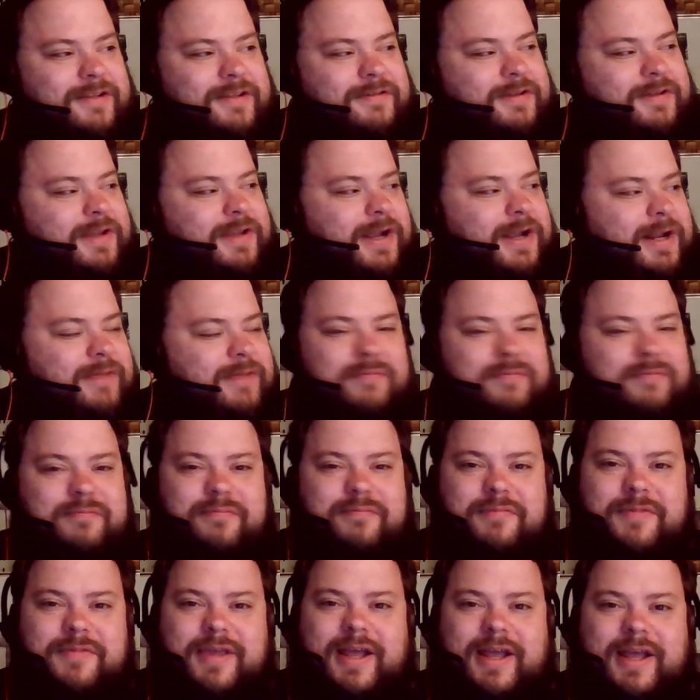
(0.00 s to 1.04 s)
you can't
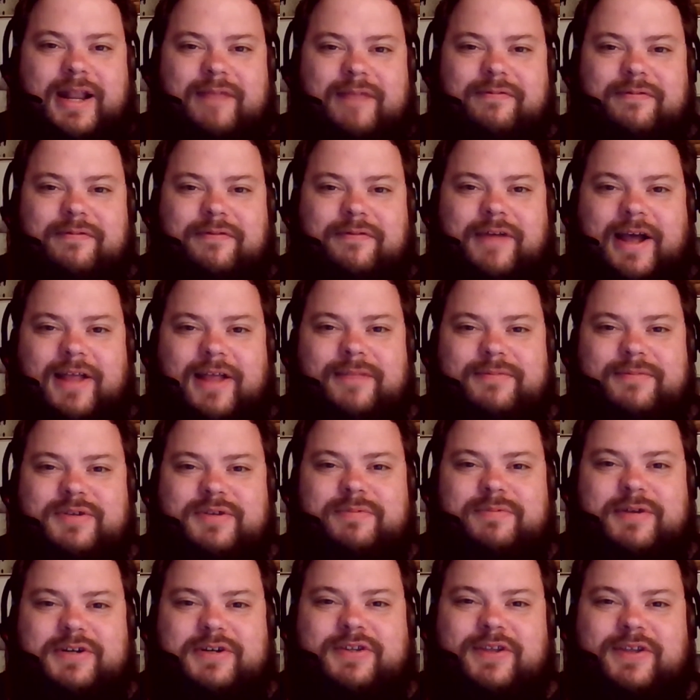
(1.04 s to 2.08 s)
even fathom,
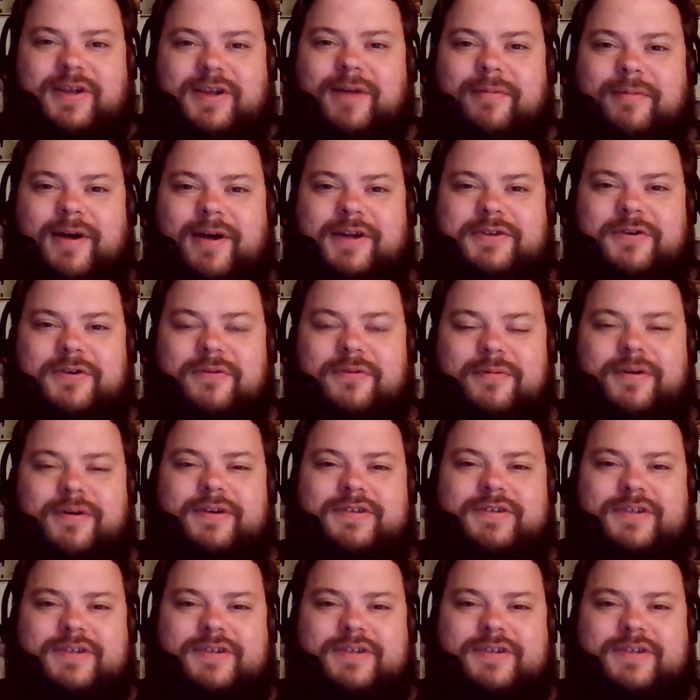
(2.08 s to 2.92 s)
especially come October.